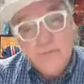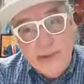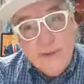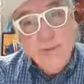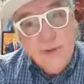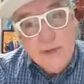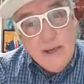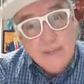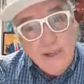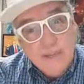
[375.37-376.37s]
That's worth
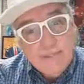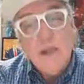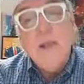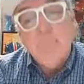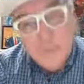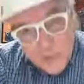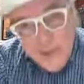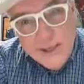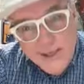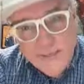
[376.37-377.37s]
something.
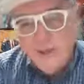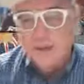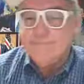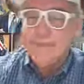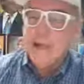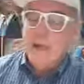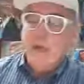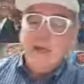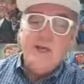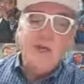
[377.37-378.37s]
Put it in there.
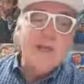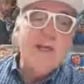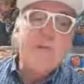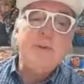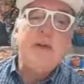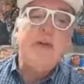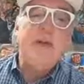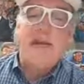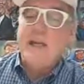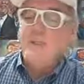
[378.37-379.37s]
So in this
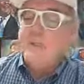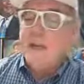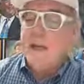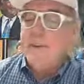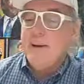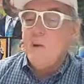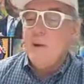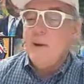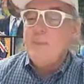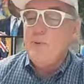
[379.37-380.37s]
particular case, we've got about
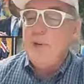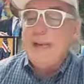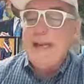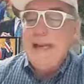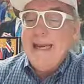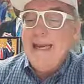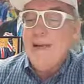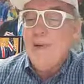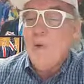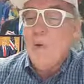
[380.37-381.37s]

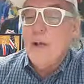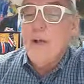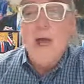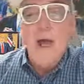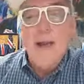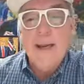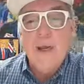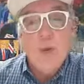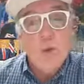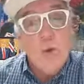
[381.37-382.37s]

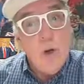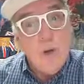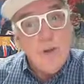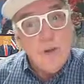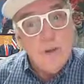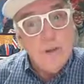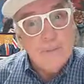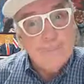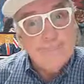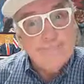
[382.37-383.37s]
$1.819,200.
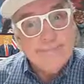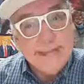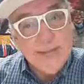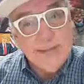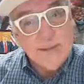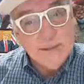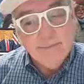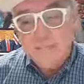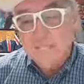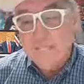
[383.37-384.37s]

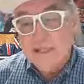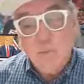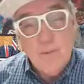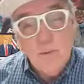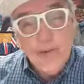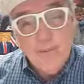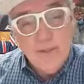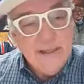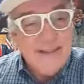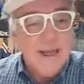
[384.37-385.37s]
That's $1.8
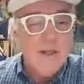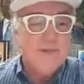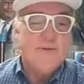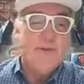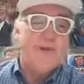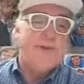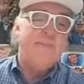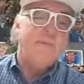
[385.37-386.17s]
million for you.